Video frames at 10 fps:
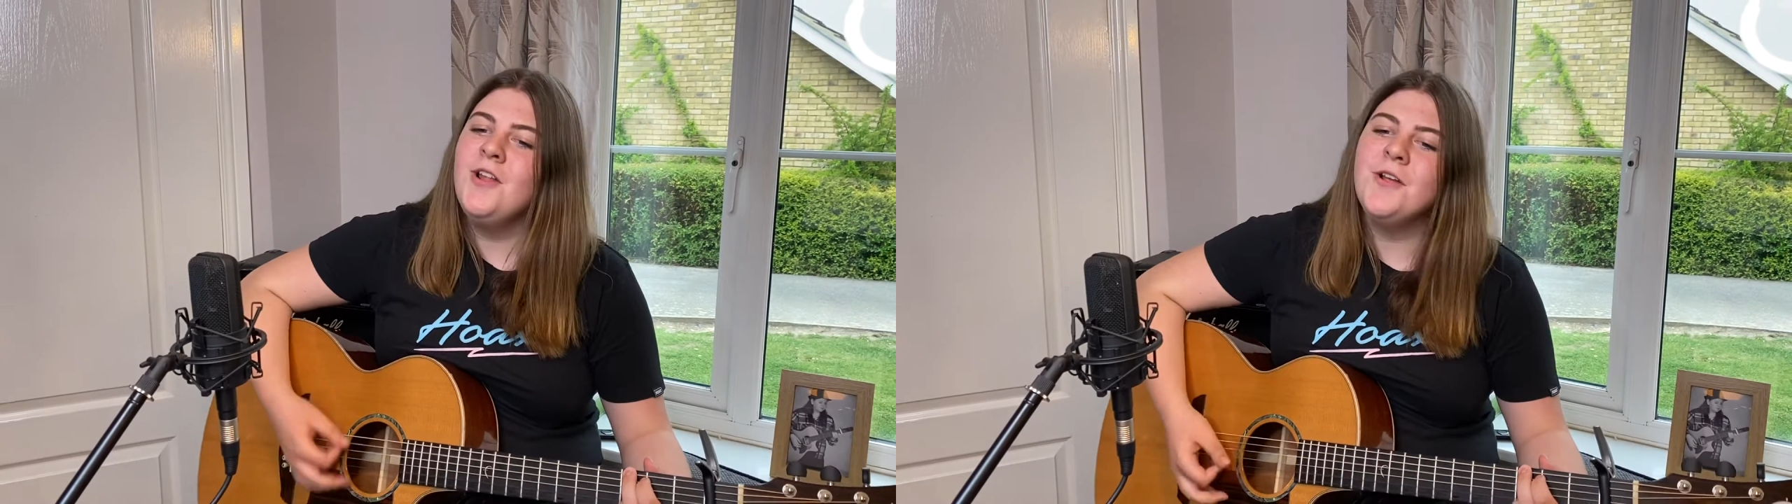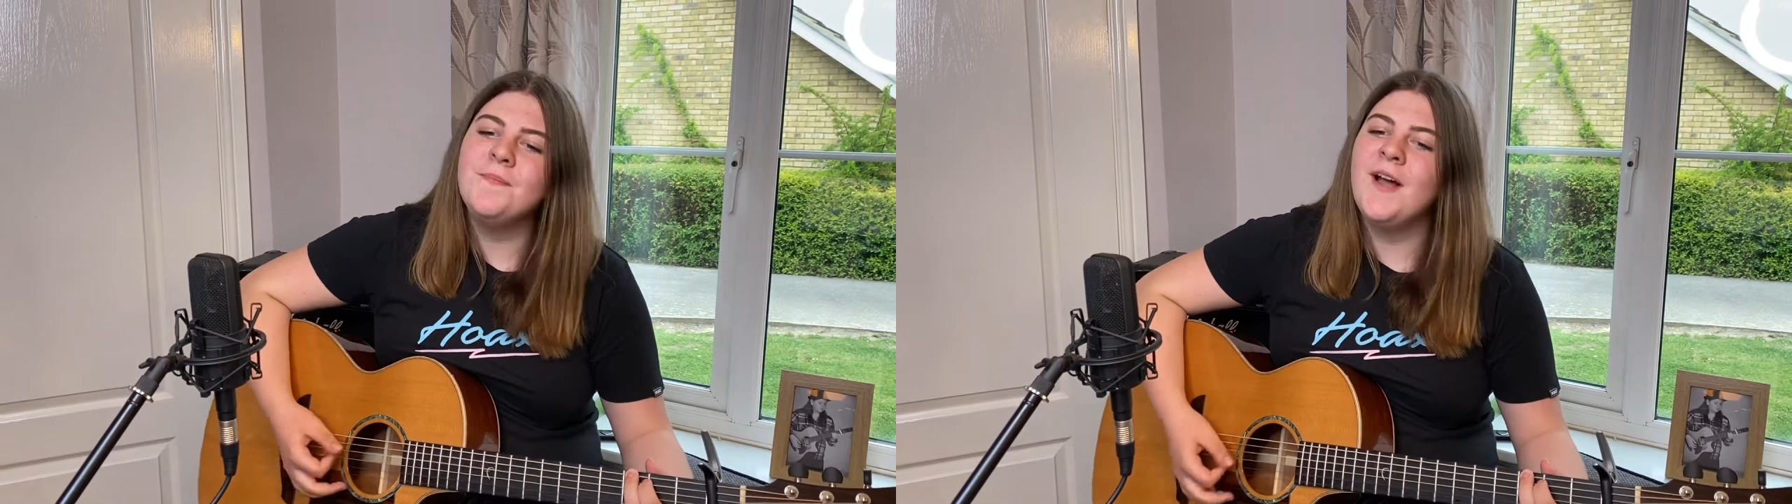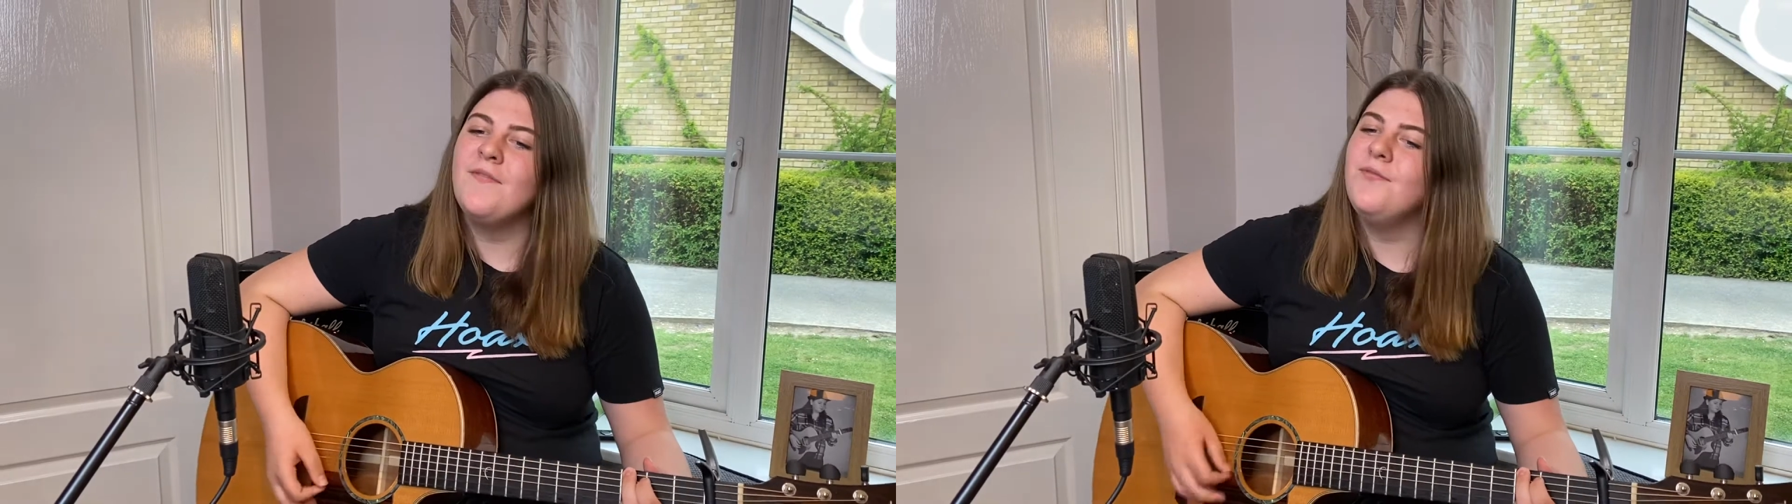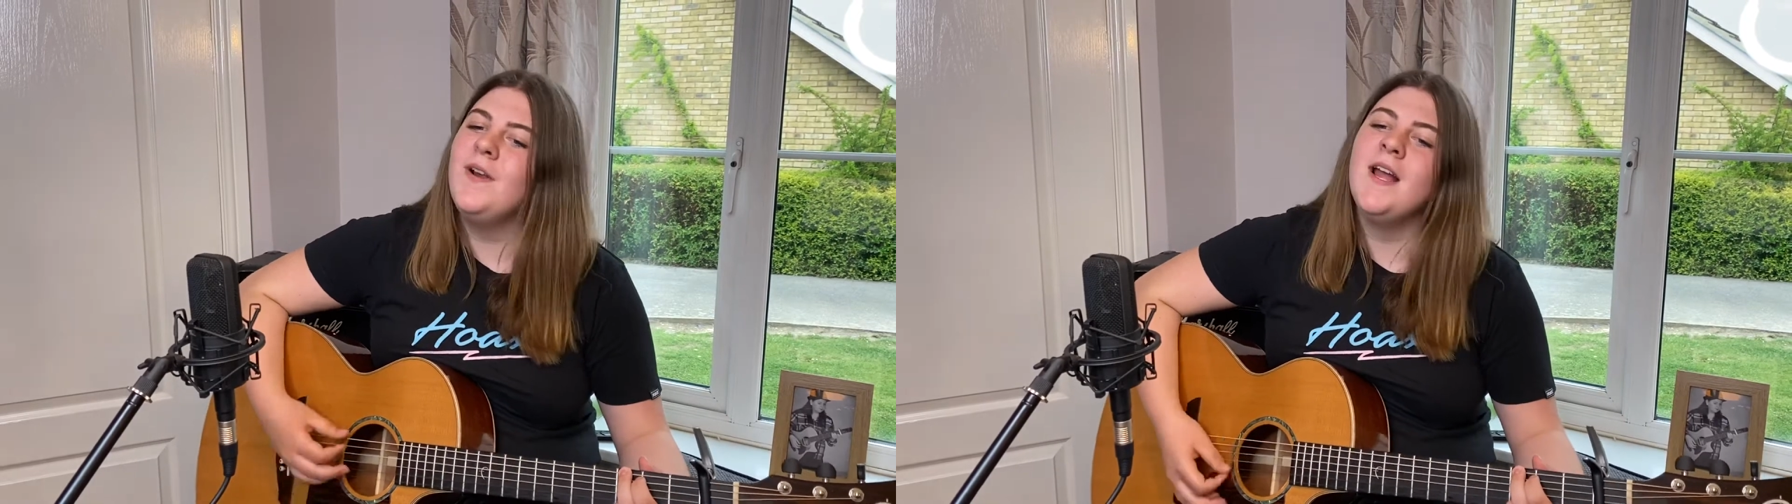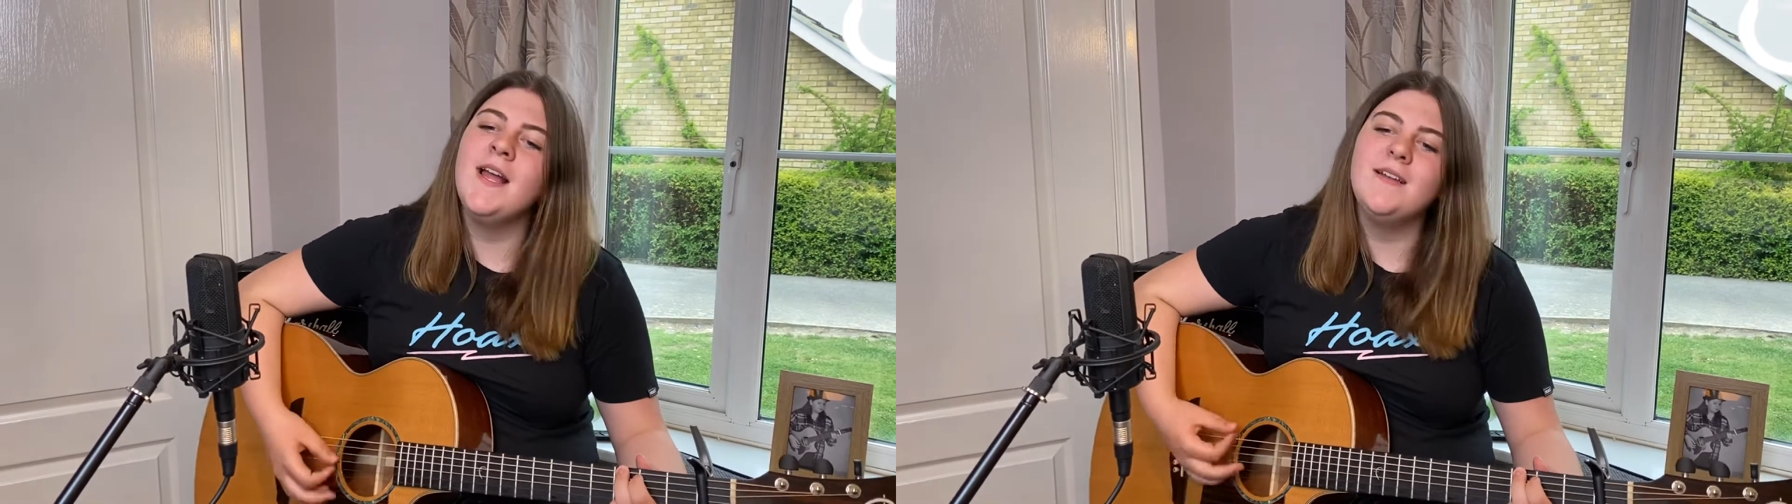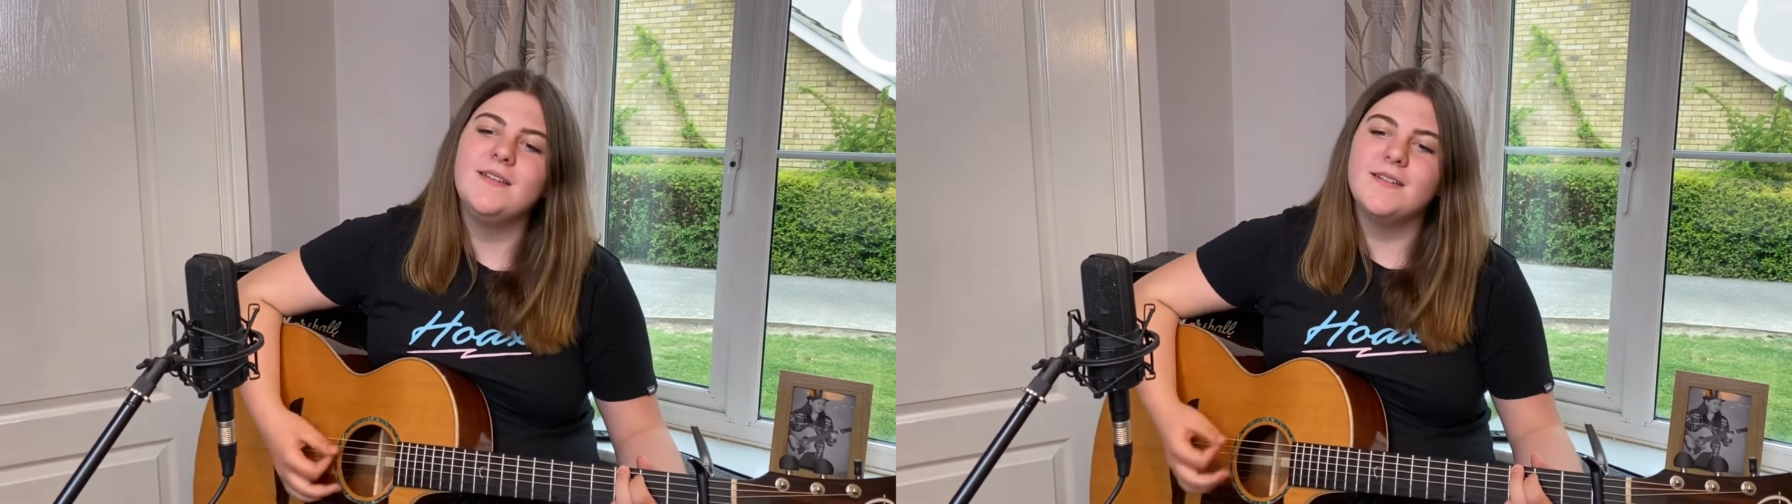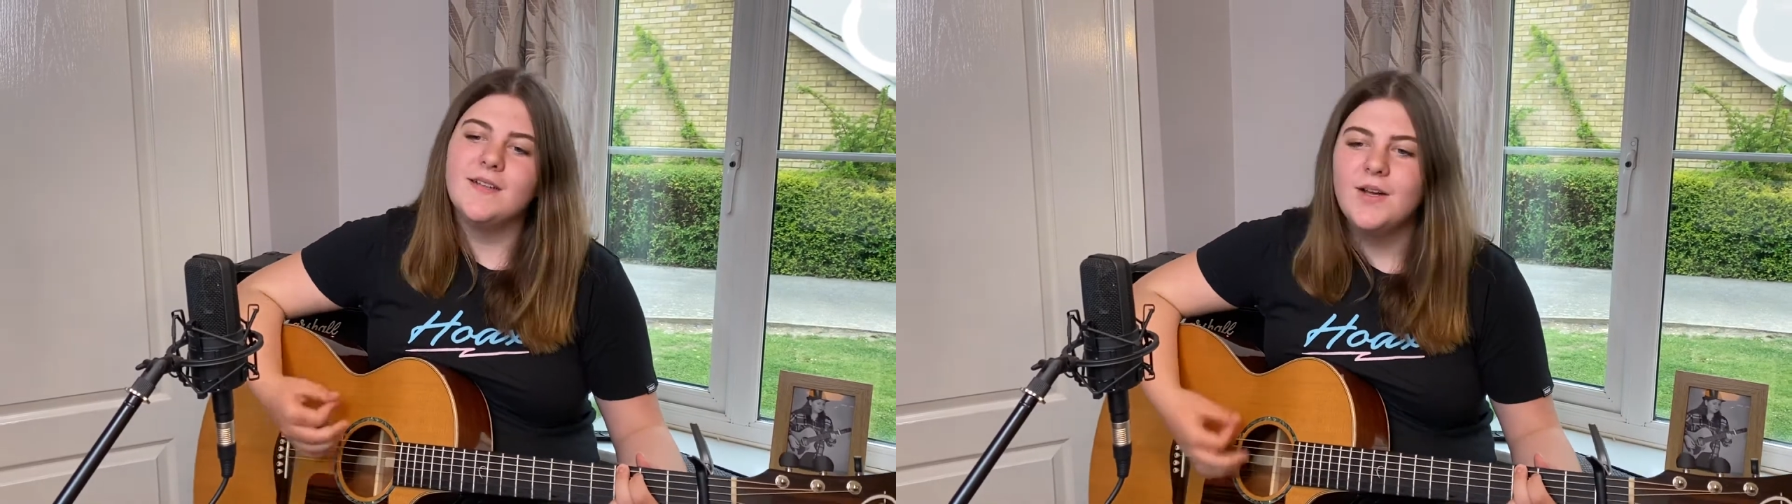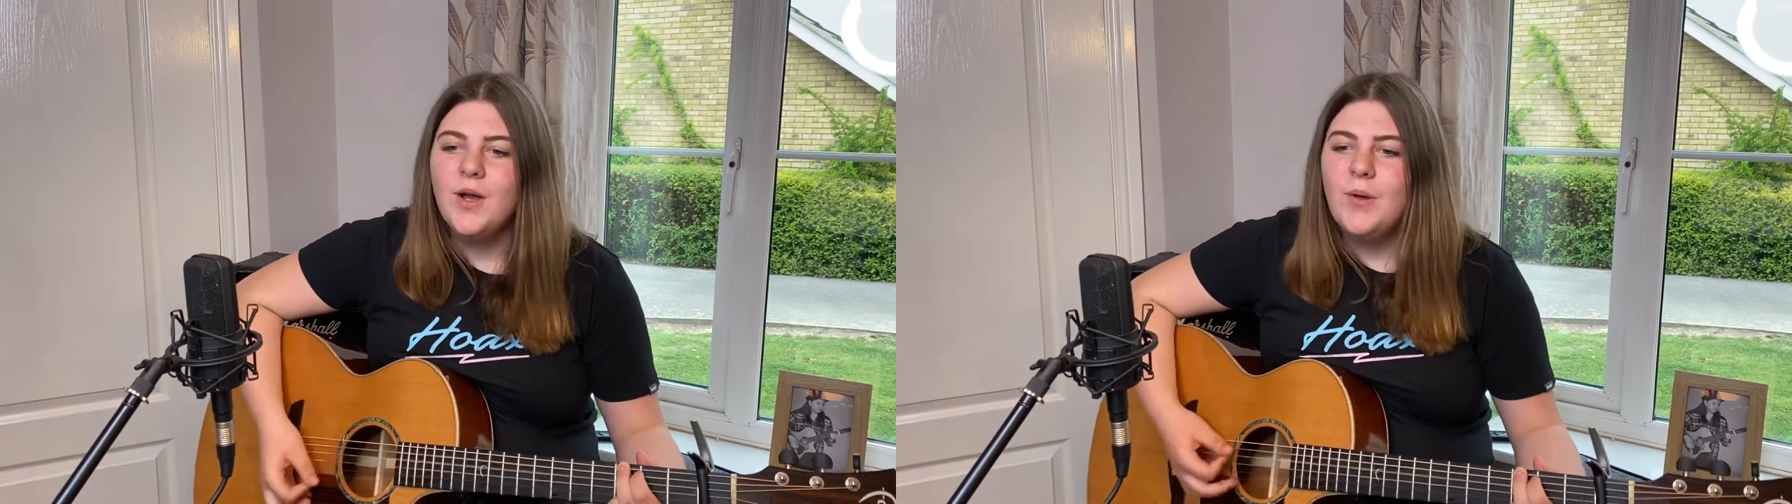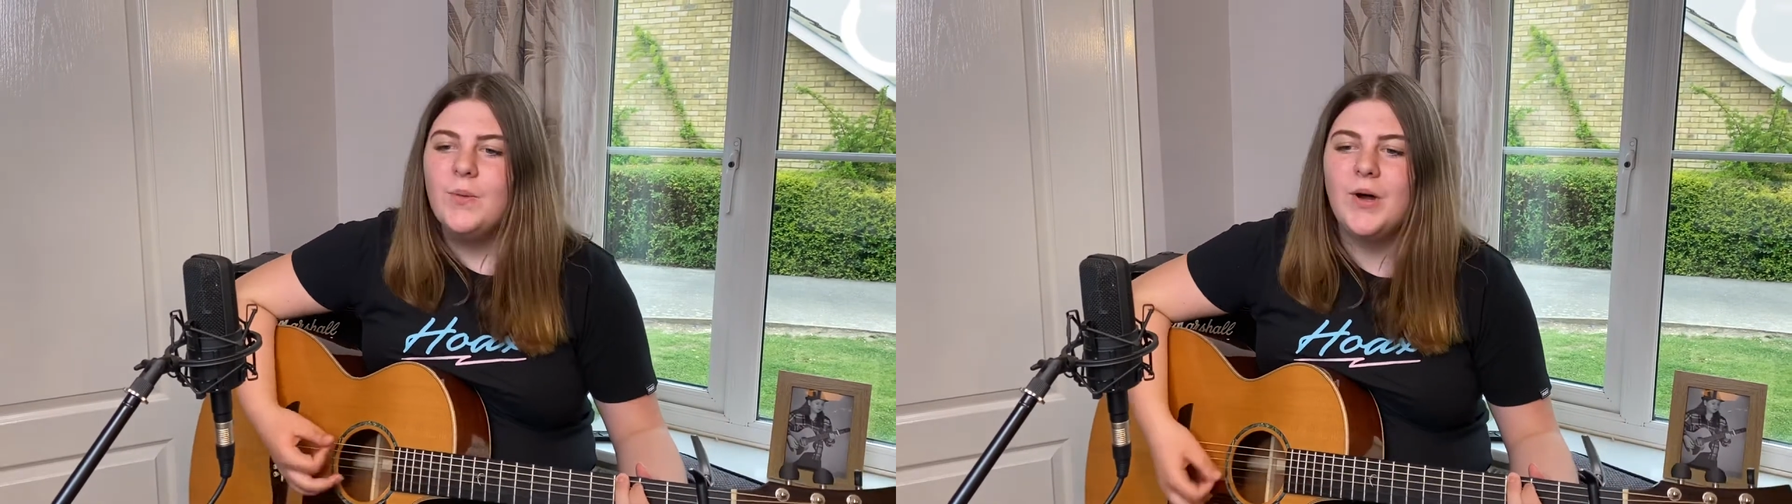look, my friend,